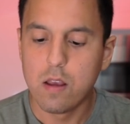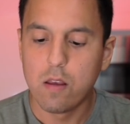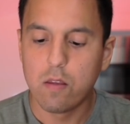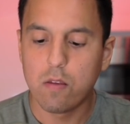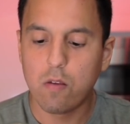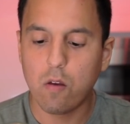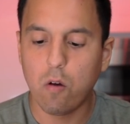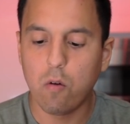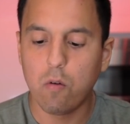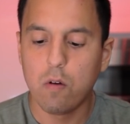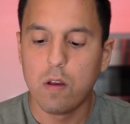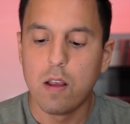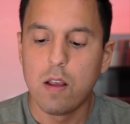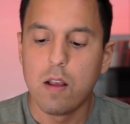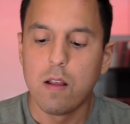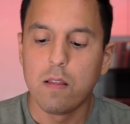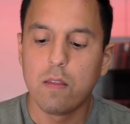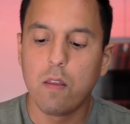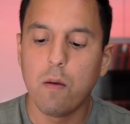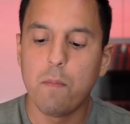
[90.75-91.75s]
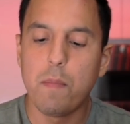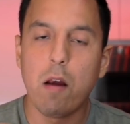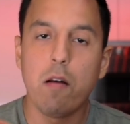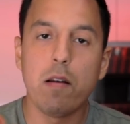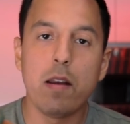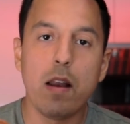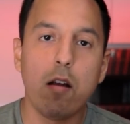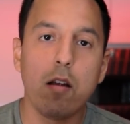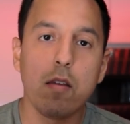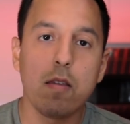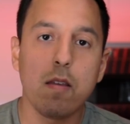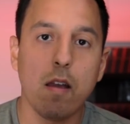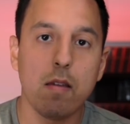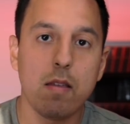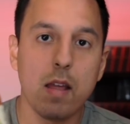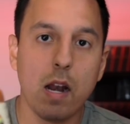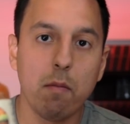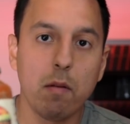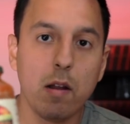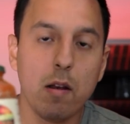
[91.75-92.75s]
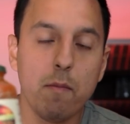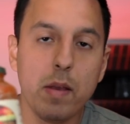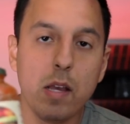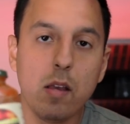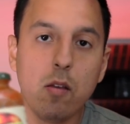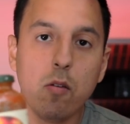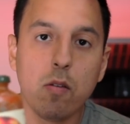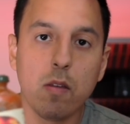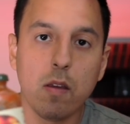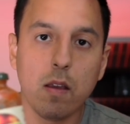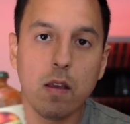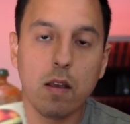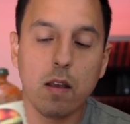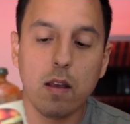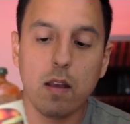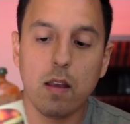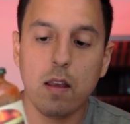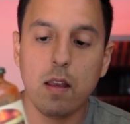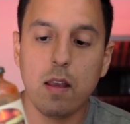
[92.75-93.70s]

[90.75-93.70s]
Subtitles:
So the marinara sauce that I'm going to be using